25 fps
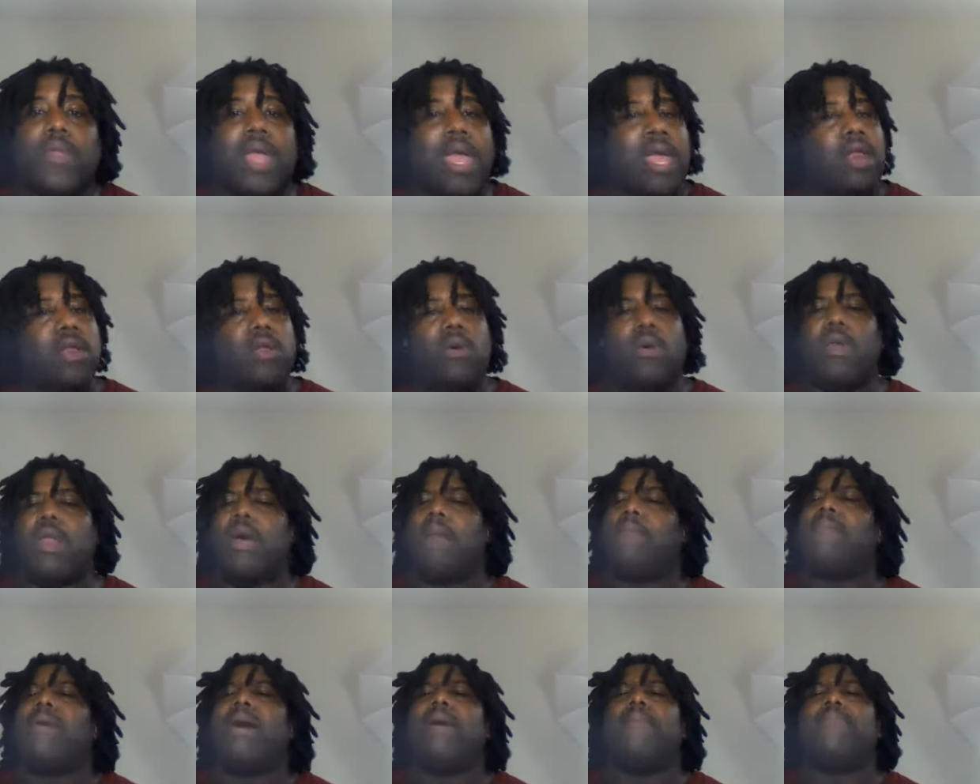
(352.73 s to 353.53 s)
And Lord,
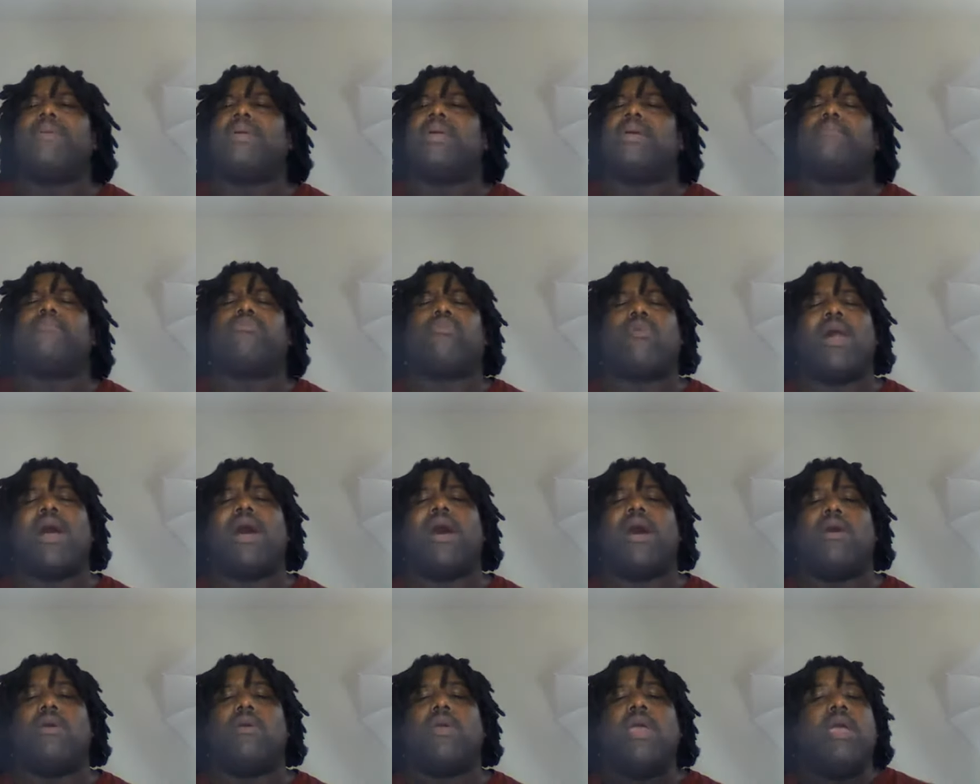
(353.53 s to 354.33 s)
I'm not being
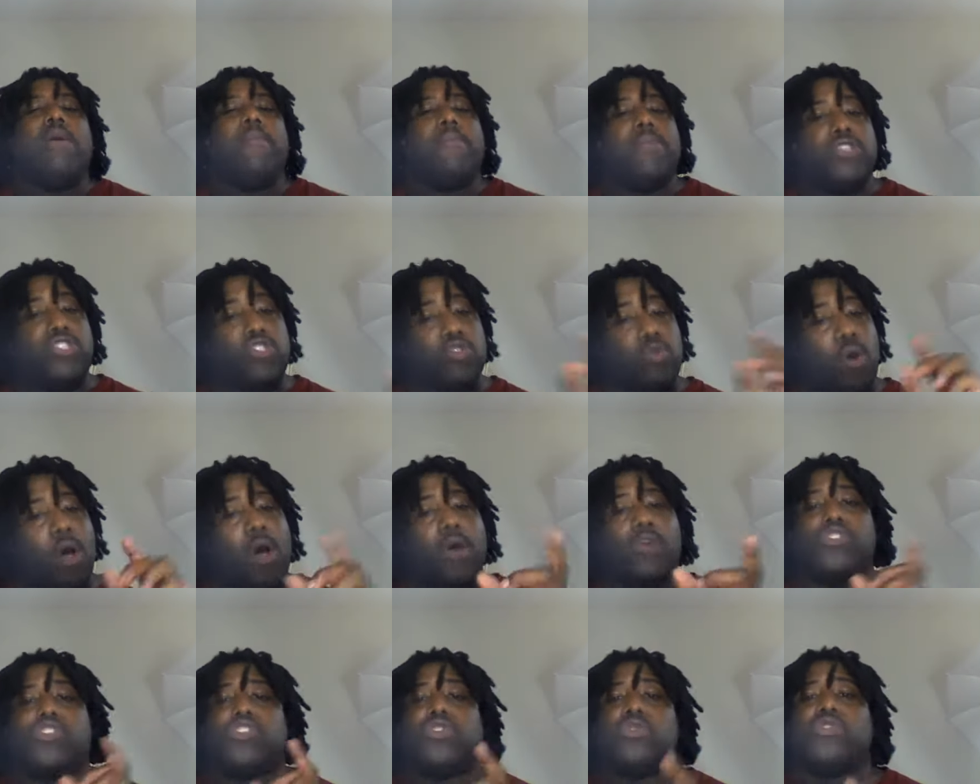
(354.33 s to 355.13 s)
proud, but you
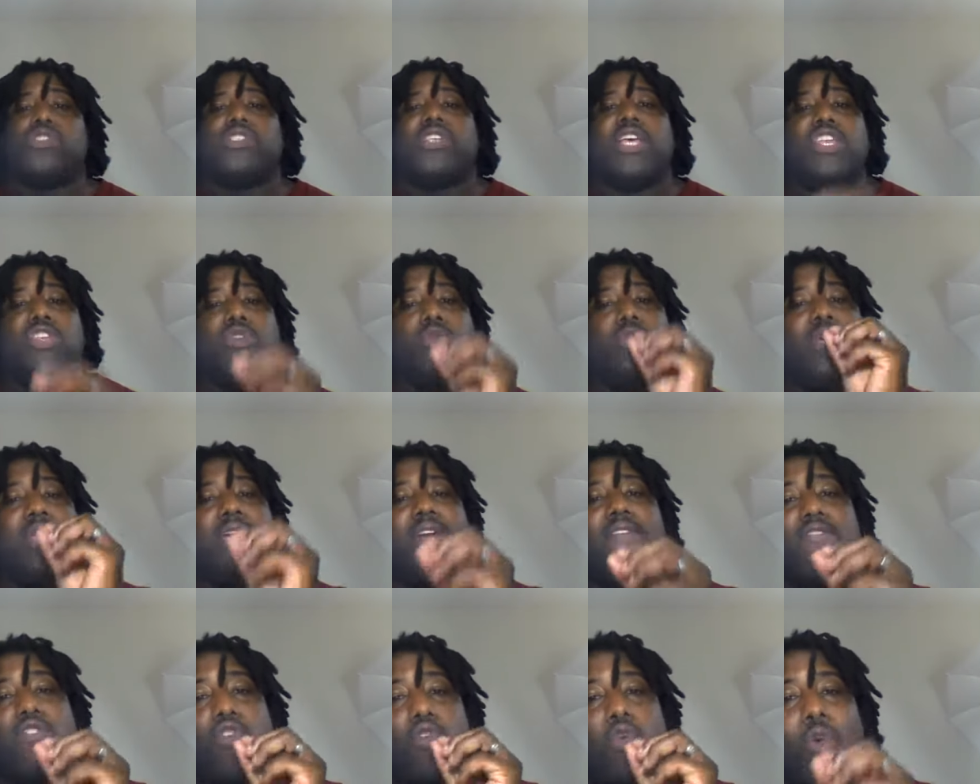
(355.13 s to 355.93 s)
also said you
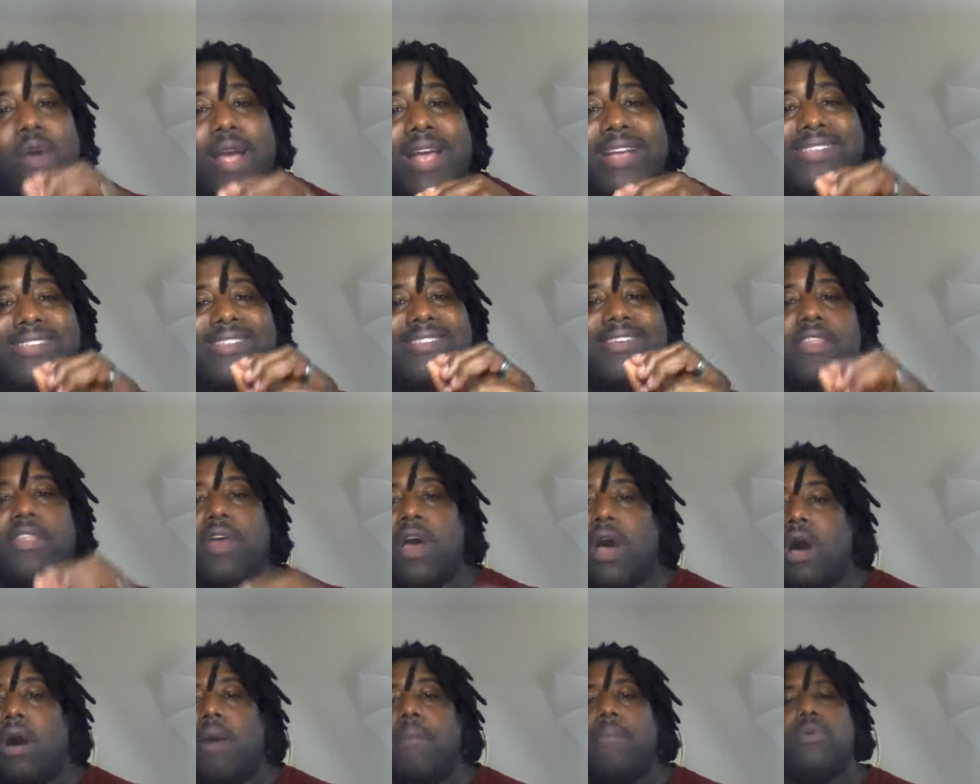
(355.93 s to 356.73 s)
give grace to the
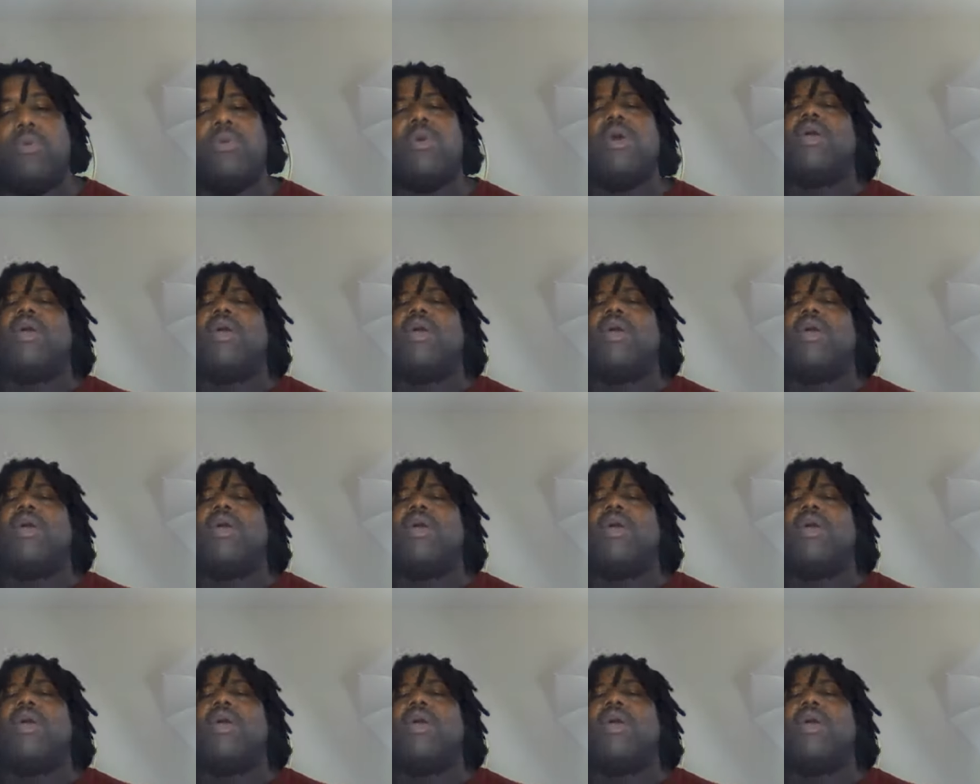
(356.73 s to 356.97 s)
humble.